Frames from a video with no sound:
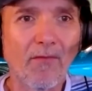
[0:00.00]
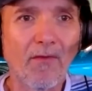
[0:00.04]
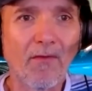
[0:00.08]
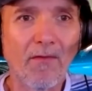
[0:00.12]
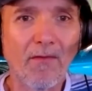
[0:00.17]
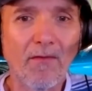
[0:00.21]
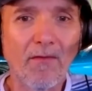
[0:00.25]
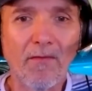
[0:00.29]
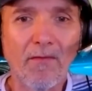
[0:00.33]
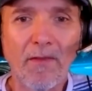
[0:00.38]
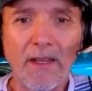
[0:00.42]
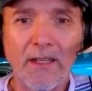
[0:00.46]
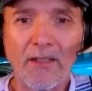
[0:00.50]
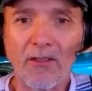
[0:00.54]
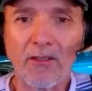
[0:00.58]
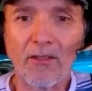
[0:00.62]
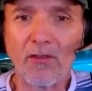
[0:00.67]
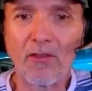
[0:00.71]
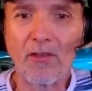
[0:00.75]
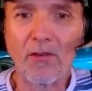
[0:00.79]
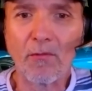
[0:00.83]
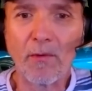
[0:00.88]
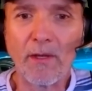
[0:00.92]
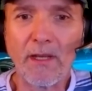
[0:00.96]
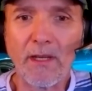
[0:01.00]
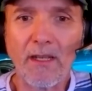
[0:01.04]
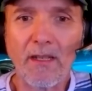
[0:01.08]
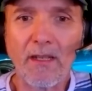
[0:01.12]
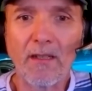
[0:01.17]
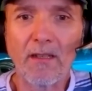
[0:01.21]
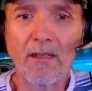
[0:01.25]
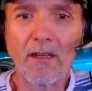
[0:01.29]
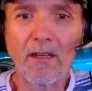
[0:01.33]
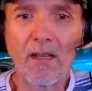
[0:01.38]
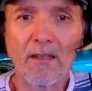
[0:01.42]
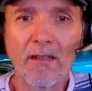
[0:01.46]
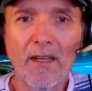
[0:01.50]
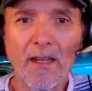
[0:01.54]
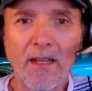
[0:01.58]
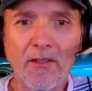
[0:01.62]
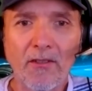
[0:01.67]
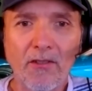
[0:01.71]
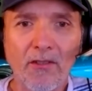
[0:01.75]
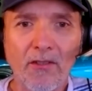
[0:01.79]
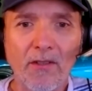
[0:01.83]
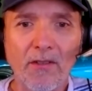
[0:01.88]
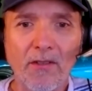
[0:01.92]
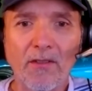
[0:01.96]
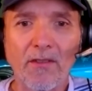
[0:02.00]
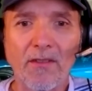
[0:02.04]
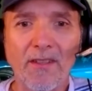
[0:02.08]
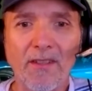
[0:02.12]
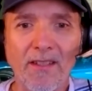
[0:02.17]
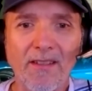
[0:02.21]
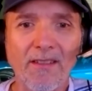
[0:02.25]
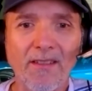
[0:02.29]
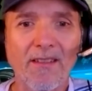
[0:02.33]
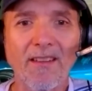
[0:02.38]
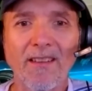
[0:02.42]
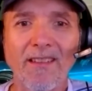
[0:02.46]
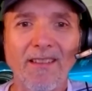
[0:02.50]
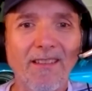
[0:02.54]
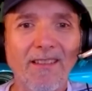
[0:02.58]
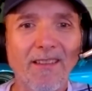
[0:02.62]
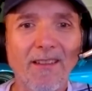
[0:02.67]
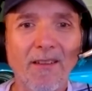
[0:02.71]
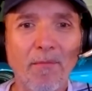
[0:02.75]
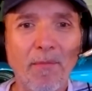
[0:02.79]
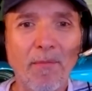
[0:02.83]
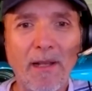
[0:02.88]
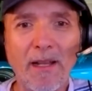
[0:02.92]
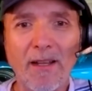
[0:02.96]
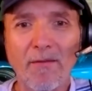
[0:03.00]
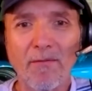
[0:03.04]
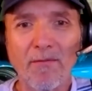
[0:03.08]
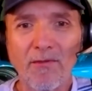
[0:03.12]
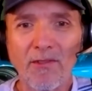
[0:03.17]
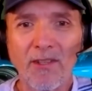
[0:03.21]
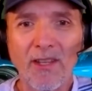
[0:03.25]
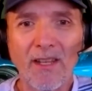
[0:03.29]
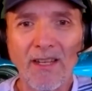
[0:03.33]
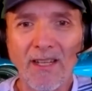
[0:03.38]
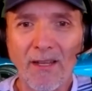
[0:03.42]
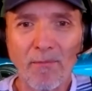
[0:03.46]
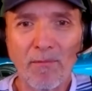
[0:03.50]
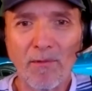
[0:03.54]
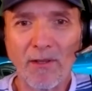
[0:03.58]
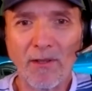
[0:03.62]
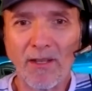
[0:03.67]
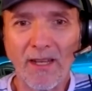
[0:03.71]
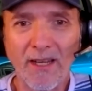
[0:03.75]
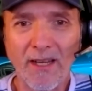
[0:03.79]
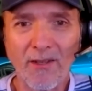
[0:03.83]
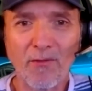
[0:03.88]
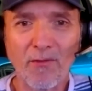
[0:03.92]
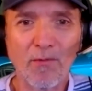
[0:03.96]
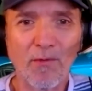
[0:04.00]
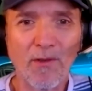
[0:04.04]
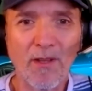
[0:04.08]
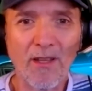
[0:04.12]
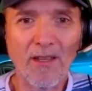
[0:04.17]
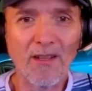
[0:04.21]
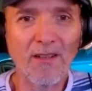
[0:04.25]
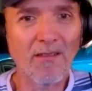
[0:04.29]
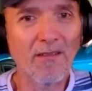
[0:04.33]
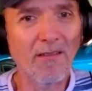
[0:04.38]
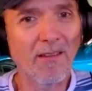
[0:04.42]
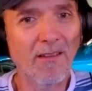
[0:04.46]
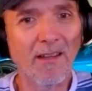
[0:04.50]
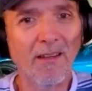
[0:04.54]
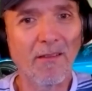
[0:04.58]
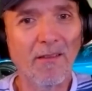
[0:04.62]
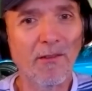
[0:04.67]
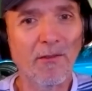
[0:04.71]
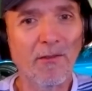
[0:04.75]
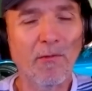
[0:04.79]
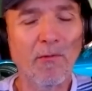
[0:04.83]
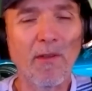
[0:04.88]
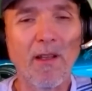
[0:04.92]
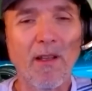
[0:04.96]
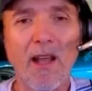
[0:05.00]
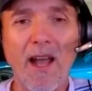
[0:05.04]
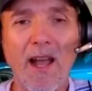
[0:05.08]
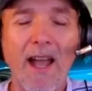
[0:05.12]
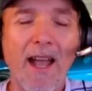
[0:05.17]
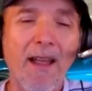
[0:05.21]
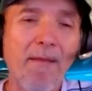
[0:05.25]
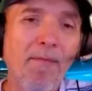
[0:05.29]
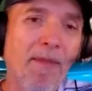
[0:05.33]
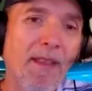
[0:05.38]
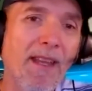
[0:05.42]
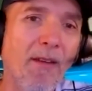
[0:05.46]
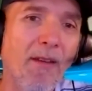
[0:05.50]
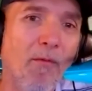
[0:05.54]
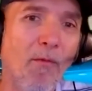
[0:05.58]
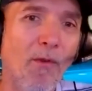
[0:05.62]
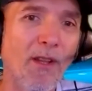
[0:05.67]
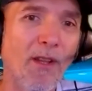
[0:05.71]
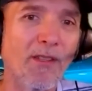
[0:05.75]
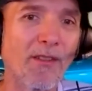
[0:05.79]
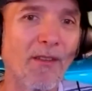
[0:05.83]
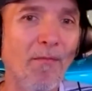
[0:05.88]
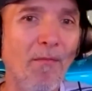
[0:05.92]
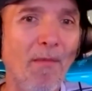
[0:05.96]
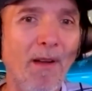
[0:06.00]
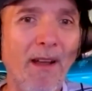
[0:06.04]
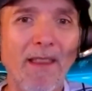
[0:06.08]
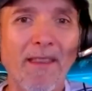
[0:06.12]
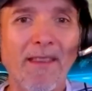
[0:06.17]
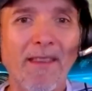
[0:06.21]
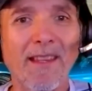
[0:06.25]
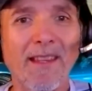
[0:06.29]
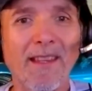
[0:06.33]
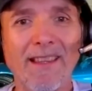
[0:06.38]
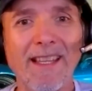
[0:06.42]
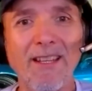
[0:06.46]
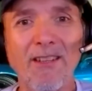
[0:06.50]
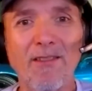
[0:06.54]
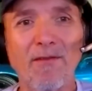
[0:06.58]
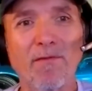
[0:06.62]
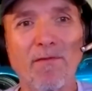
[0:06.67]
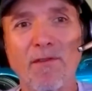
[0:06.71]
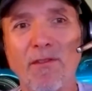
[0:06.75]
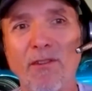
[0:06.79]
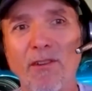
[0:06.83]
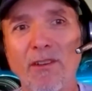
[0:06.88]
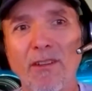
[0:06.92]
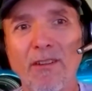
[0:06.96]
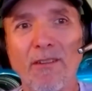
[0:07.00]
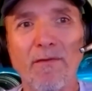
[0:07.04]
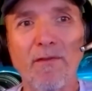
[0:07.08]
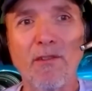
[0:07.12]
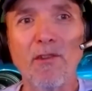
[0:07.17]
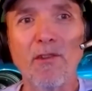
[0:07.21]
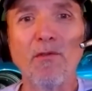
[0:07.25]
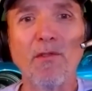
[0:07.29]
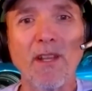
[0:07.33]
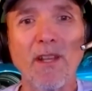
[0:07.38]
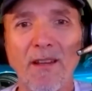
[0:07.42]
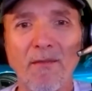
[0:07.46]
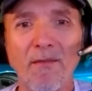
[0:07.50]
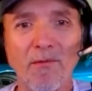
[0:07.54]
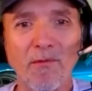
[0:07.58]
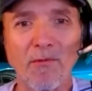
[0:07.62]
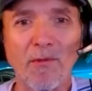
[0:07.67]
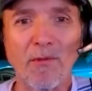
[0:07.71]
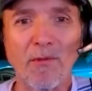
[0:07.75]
Victor, should we contact your assistant about setting up the next one? Because I'm thinking once a month, at least for a few times, we would